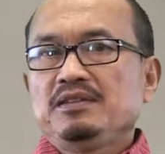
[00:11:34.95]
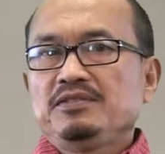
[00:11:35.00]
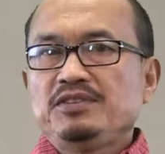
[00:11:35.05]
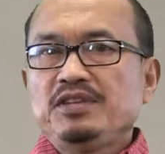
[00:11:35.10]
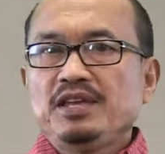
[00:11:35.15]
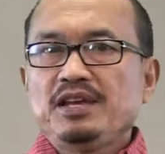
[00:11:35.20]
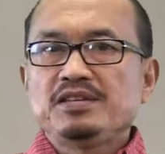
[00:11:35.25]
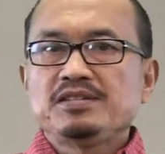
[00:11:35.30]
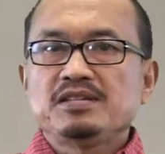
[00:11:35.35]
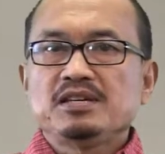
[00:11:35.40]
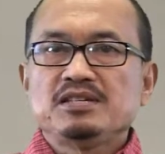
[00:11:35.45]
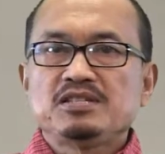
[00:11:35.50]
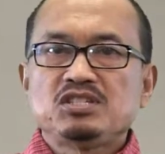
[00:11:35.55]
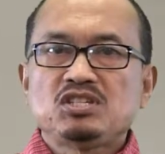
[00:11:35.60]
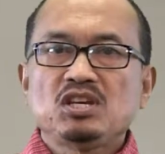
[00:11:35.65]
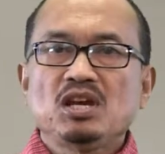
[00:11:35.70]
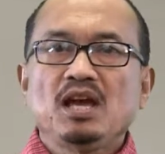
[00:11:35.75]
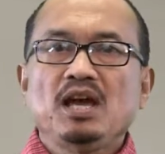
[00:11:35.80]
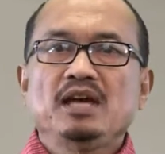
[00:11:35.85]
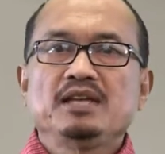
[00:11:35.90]
there is a
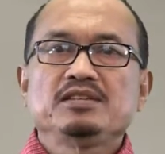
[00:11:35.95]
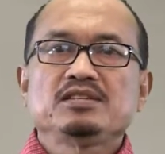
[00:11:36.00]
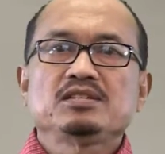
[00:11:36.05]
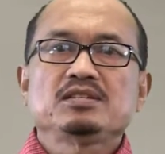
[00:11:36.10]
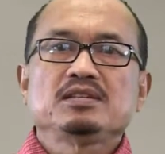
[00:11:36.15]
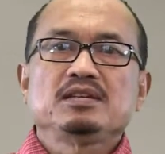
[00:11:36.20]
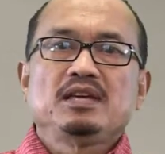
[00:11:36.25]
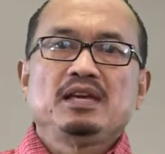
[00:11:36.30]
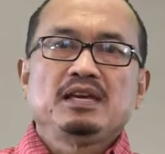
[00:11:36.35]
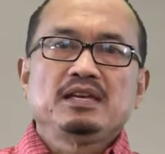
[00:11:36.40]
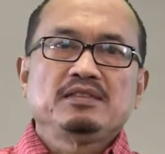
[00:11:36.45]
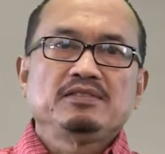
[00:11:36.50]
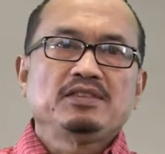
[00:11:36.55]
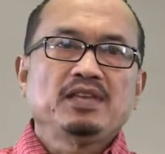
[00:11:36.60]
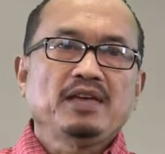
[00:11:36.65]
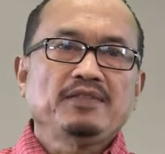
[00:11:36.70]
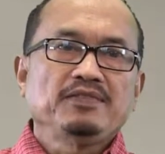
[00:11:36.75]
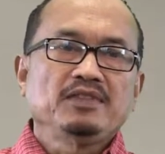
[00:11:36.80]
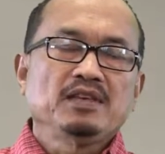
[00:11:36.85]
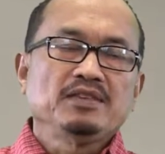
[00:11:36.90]
chance
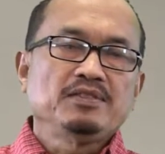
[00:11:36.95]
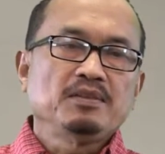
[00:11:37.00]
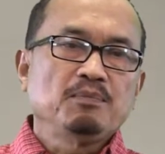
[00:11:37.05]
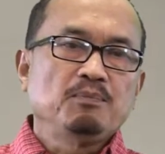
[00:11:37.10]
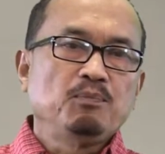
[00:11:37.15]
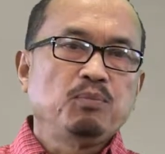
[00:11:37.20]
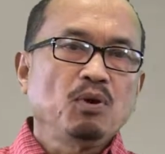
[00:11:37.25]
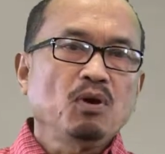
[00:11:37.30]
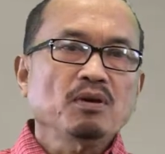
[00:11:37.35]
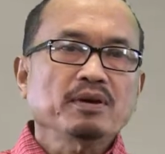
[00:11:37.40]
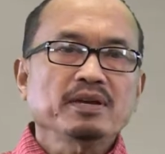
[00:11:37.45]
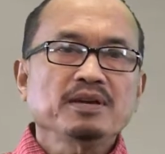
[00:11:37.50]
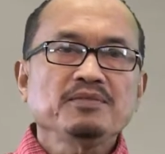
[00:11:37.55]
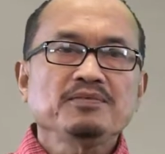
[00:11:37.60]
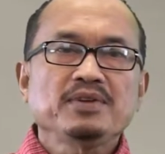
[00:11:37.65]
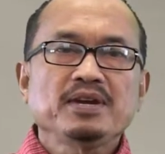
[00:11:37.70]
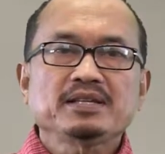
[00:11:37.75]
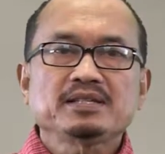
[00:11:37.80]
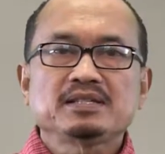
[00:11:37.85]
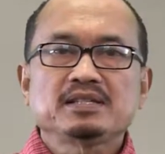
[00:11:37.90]
that the blocking
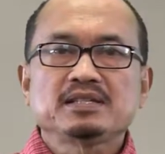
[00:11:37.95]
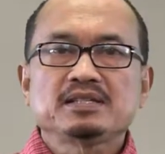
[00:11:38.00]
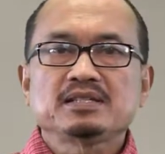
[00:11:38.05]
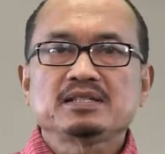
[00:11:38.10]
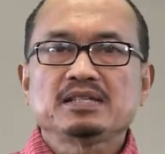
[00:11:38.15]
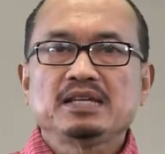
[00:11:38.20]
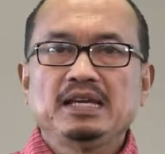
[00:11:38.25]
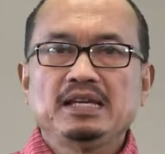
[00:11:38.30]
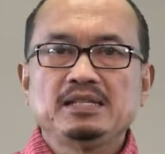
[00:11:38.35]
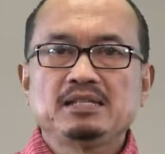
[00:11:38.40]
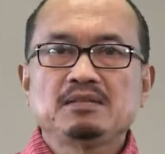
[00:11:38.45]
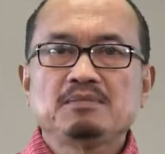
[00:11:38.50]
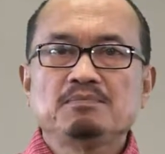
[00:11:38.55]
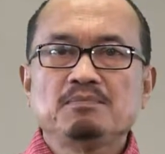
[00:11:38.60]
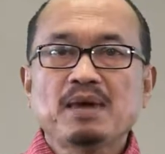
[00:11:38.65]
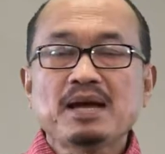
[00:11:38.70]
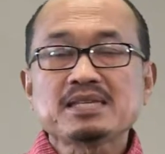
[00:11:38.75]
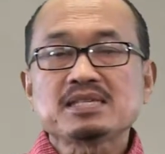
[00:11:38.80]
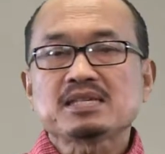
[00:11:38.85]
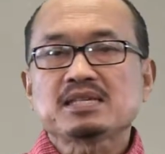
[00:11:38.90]
factor is
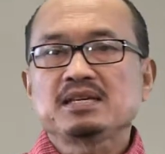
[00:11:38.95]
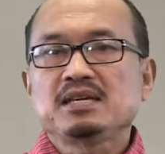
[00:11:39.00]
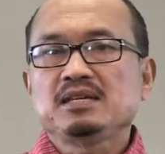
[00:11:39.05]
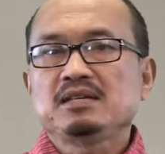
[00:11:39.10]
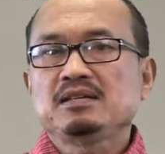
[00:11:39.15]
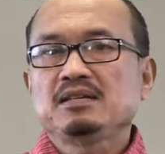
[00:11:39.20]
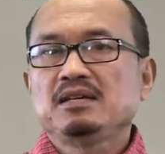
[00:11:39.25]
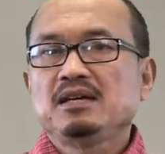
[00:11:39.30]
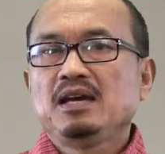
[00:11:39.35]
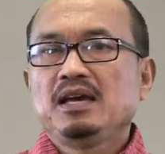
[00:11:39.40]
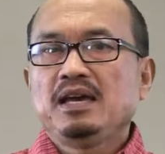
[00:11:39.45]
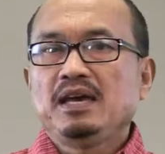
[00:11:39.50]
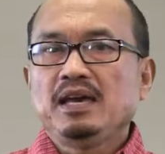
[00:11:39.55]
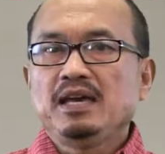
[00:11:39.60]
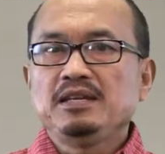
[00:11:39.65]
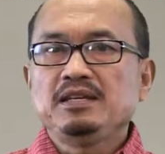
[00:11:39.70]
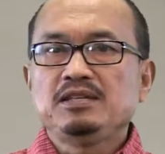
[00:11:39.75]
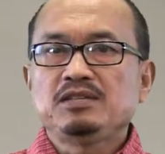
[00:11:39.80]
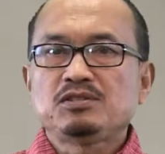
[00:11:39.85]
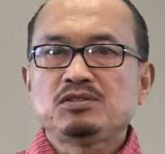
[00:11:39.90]
masking
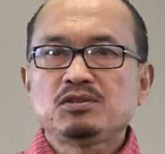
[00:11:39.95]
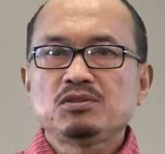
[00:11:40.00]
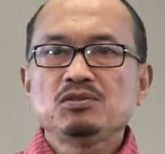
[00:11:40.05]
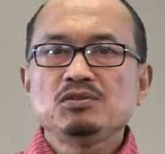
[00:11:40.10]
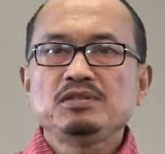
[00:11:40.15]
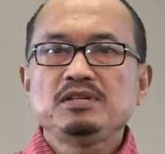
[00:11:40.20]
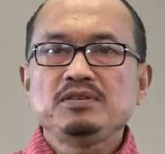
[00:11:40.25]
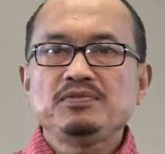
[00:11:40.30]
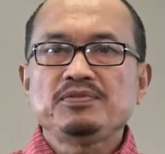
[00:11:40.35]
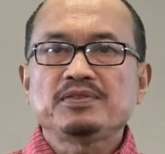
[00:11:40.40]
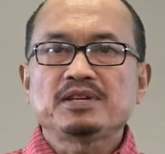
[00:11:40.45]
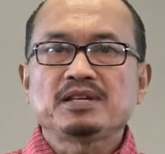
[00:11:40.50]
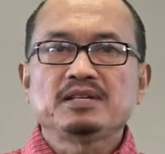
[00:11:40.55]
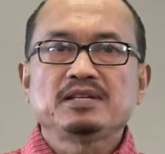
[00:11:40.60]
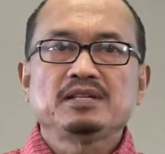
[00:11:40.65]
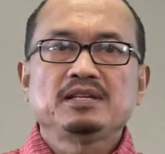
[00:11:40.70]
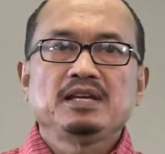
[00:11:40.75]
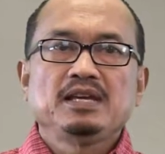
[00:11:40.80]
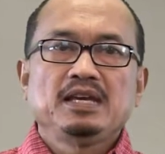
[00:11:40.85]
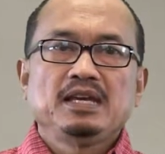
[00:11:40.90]
any true
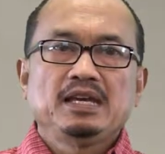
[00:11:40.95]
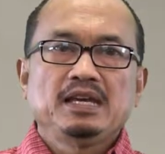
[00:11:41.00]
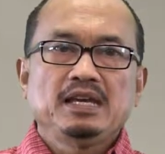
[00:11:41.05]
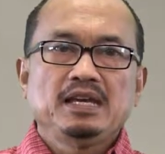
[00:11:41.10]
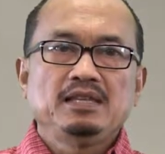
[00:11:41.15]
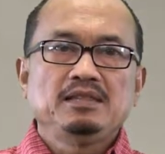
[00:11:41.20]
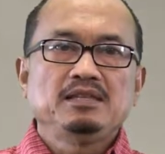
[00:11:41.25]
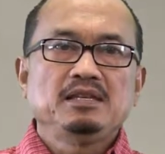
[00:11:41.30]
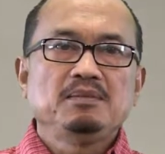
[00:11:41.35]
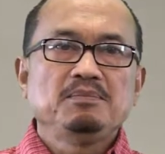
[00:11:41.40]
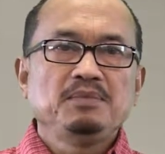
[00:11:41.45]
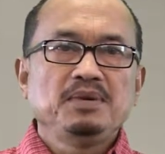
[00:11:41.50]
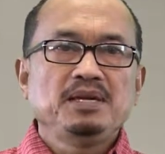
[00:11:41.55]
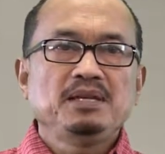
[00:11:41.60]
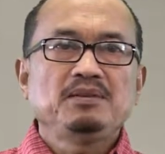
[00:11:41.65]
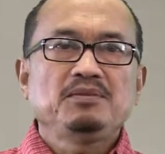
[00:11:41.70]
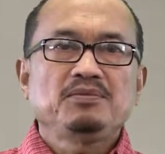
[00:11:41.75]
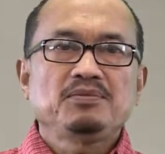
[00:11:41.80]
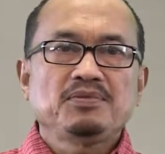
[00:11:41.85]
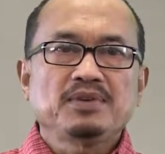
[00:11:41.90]
difference in the
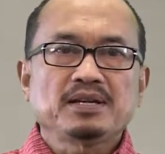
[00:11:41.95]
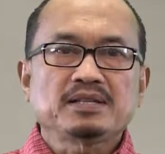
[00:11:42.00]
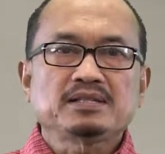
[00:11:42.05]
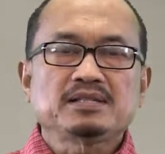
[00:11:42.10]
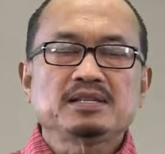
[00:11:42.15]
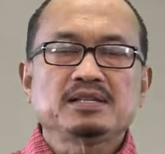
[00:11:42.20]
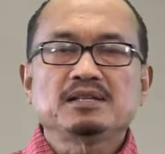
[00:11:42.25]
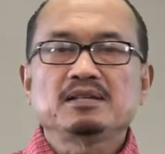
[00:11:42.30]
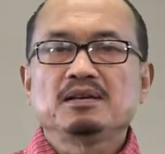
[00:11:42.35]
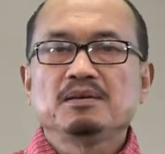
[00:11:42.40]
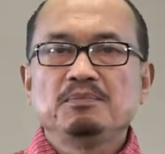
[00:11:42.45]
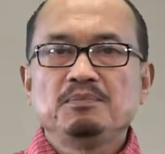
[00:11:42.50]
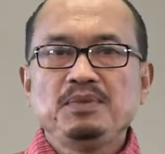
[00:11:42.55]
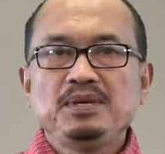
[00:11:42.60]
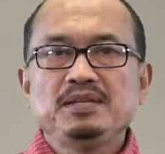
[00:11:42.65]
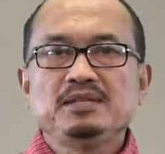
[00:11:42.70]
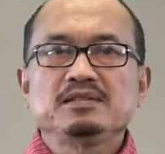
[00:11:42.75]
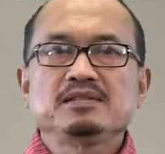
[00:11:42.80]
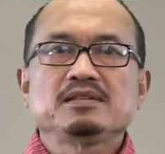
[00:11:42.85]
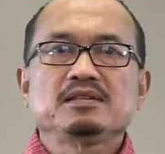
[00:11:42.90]
main factor
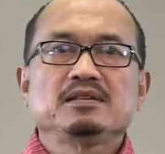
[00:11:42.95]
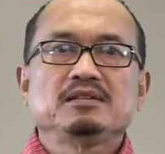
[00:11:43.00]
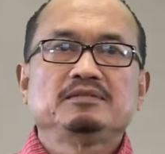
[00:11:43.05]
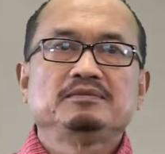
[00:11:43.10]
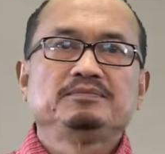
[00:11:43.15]
means.